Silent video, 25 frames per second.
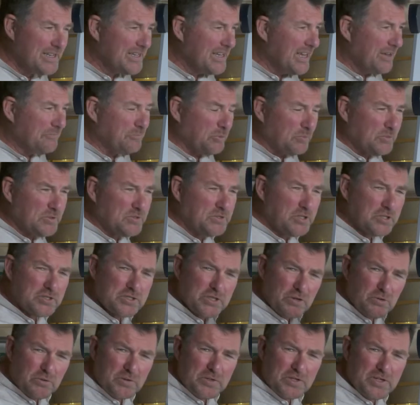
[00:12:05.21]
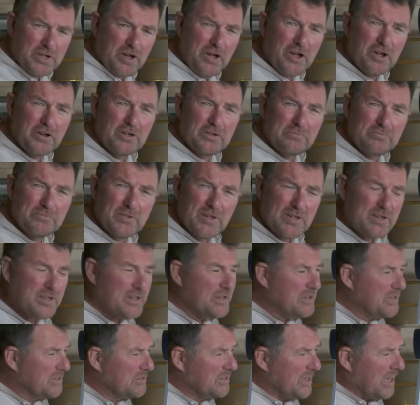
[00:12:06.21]
If it was just going down onto
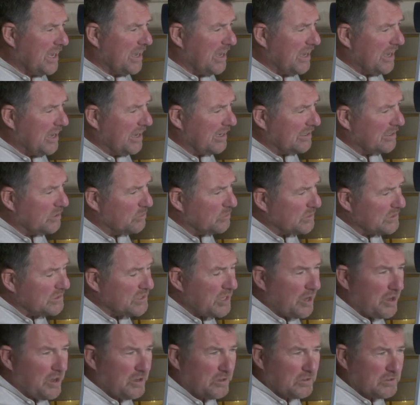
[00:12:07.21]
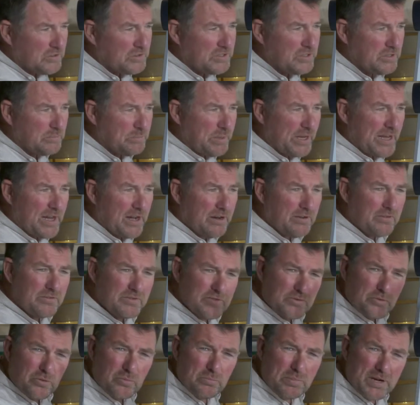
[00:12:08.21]
the pier and
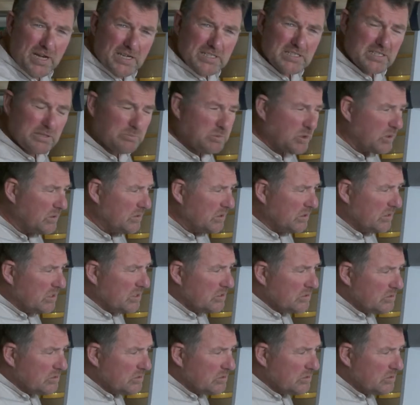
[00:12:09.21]
throwing basketball,